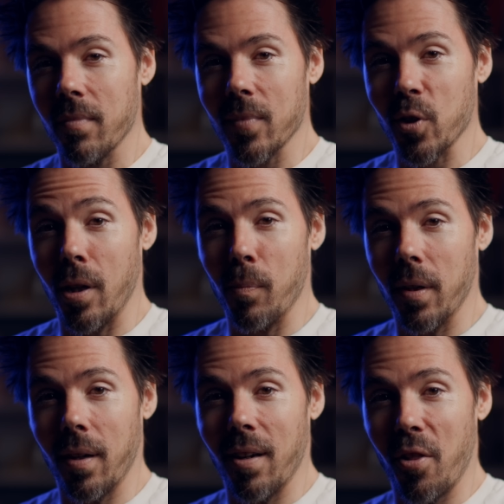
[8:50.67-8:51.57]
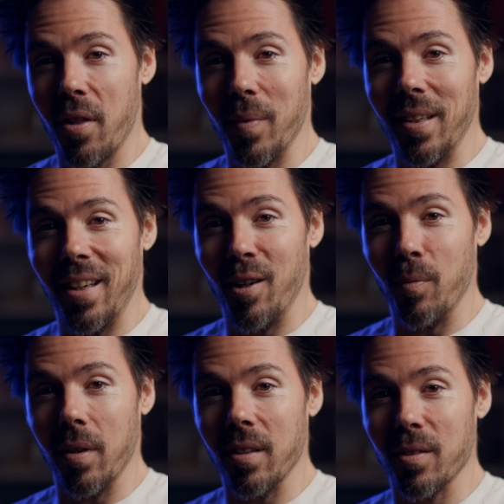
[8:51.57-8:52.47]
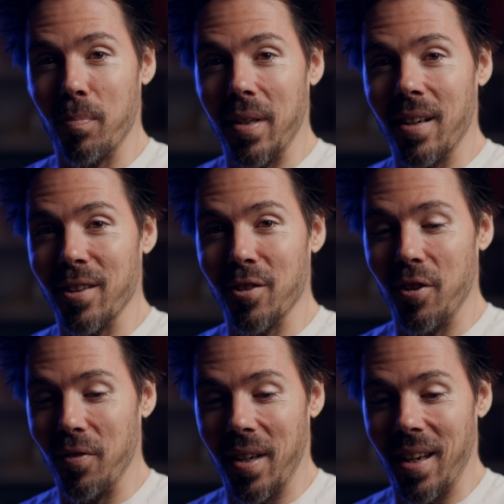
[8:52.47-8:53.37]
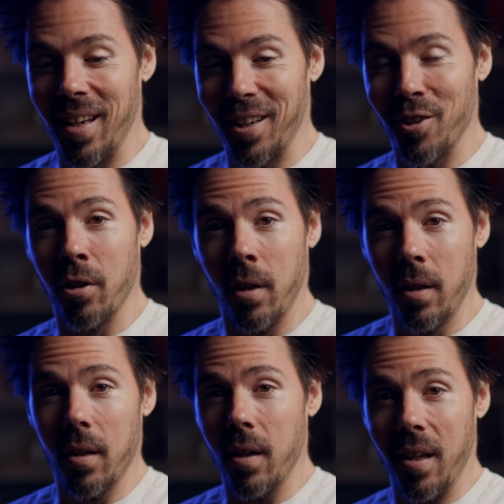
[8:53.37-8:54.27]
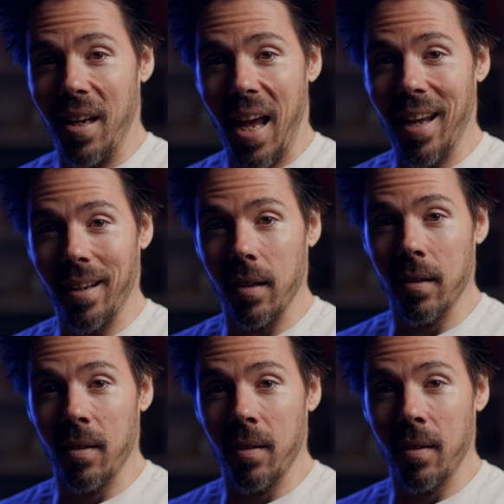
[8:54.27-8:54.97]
Some are going to thumb it down, but it's because you've kicked an egg.